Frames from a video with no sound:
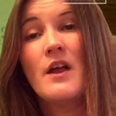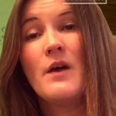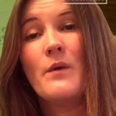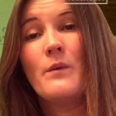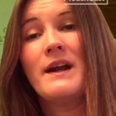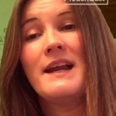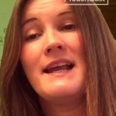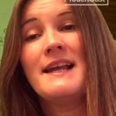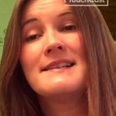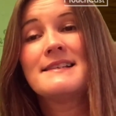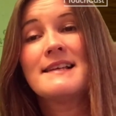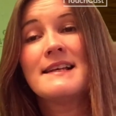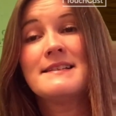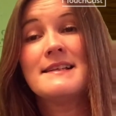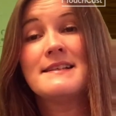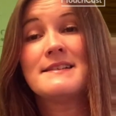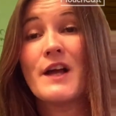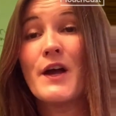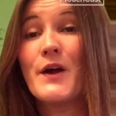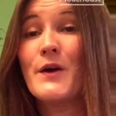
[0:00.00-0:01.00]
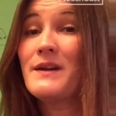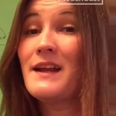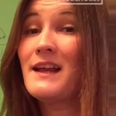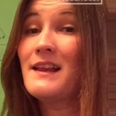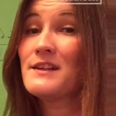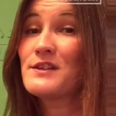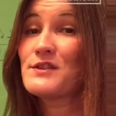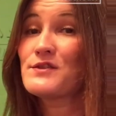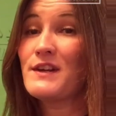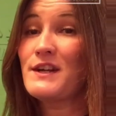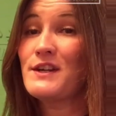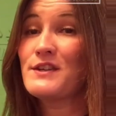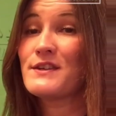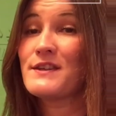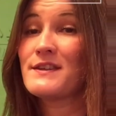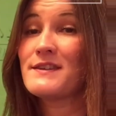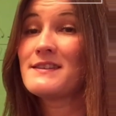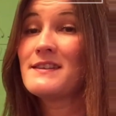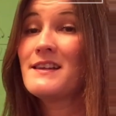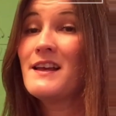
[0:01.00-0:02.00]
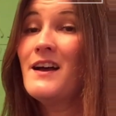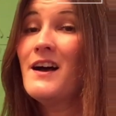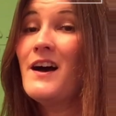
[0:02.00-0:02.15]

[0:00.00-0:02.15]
when he sent his own illustrations